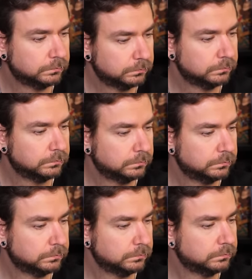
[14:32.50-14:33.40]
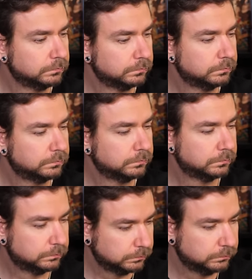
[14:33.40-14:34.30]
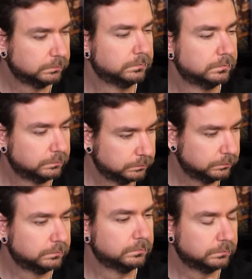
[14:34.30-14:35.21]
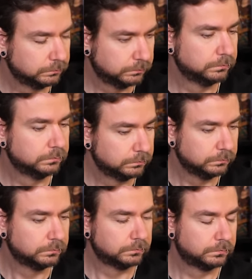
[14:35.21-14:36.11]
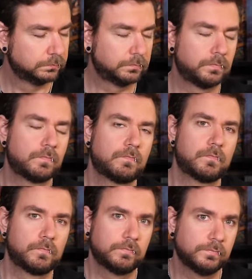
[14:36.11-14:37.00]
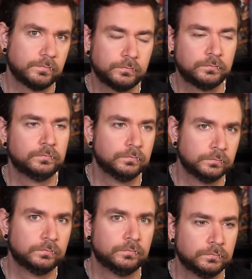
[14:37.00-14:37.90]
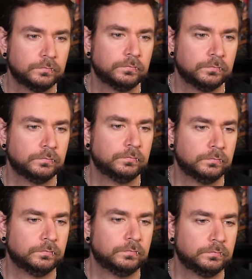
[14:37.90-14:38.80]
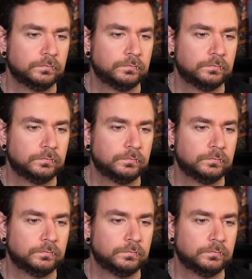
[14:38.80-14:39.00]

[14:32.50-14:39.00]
No words are spoken by the person on screen.